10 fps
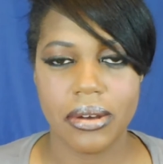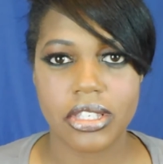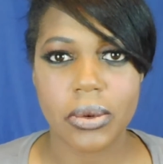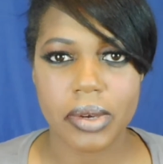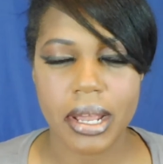
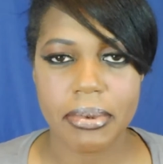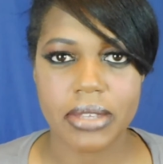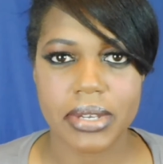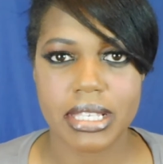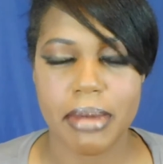so when I put
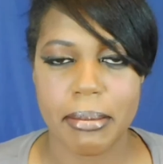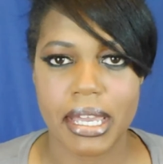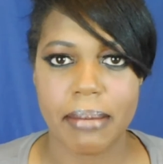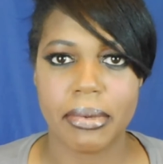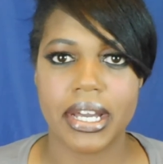the rest of my
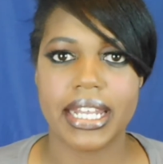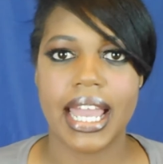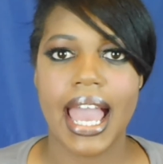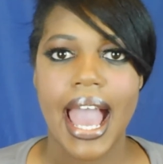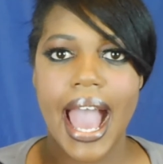makeup on,
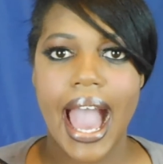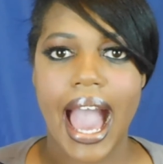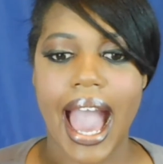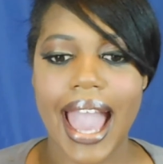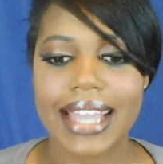
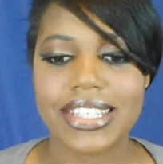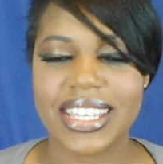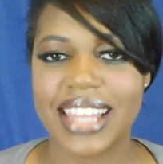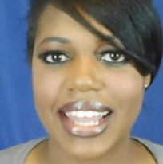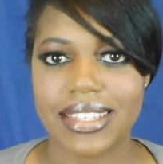I
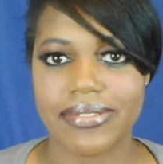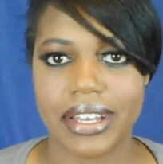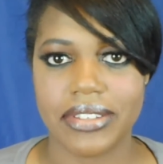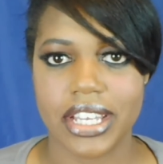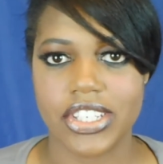actually like the
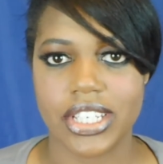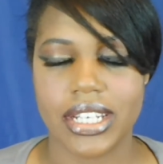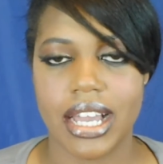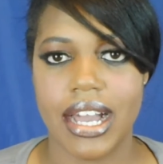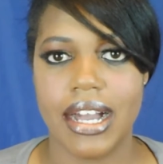foundation.
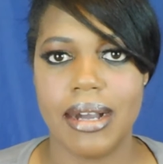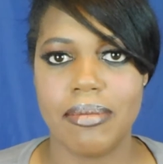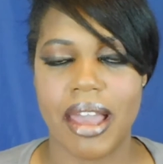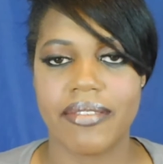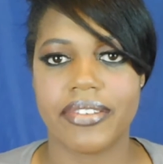
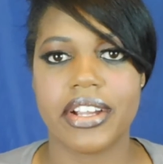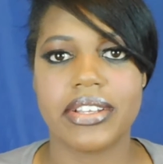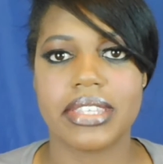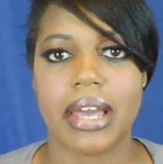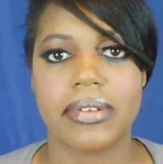At
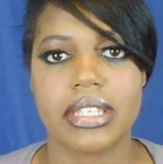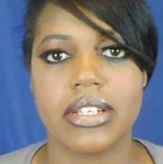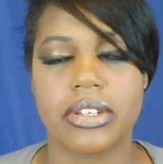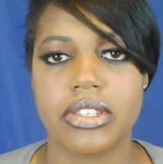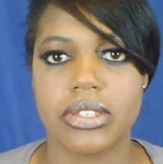first, I was a
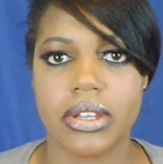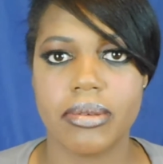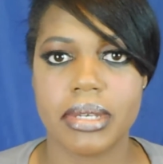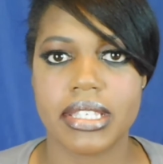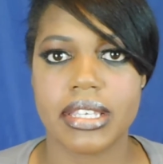little
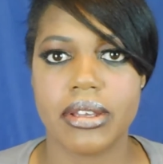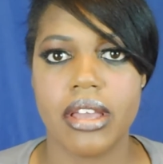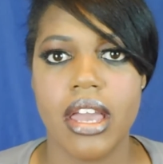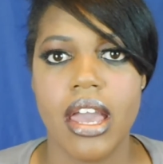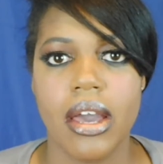concerned because it
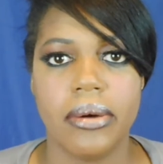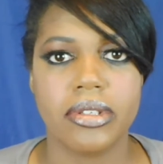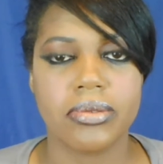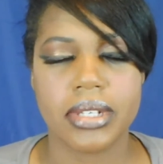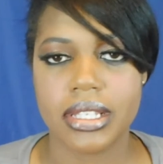
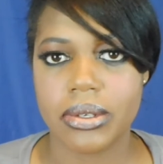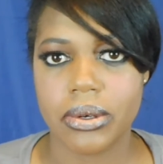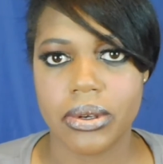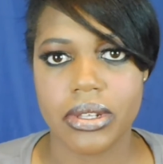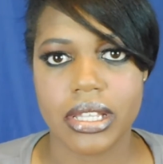was really
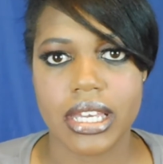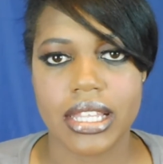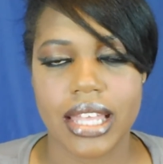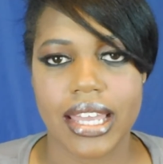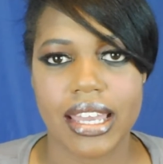oily,
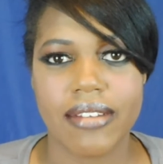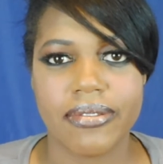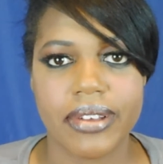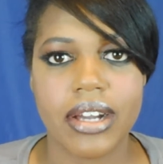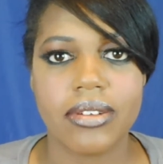like
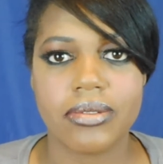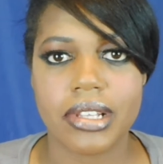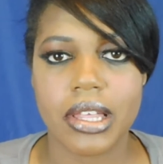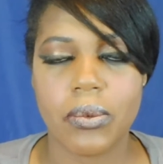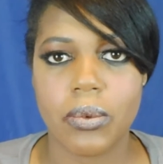it felt
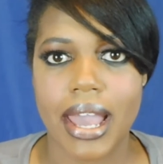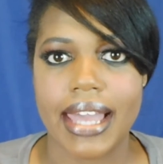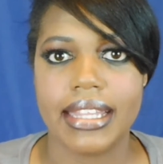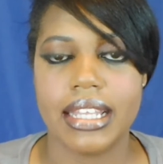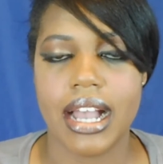really wet.